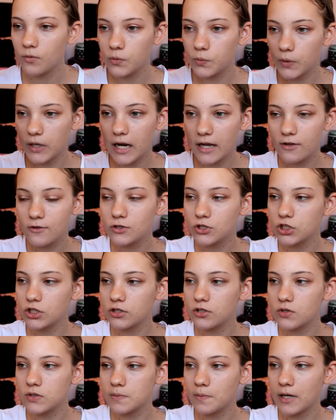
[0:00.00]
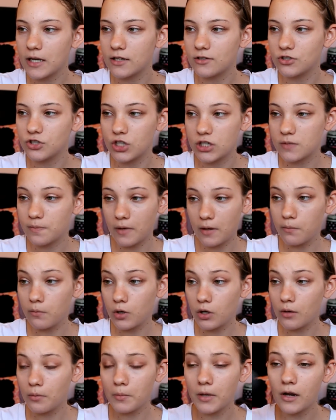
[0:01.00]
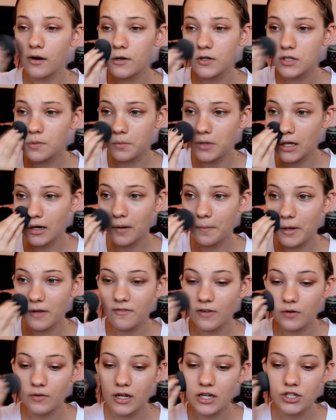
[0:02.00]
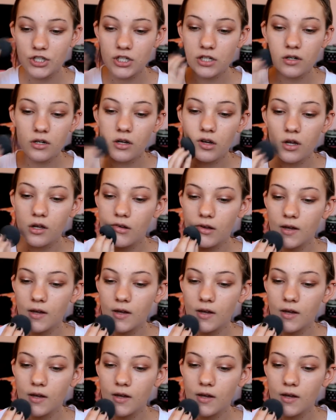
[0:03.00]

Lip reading: When I usually use just my beauty blender to blend out my foundation,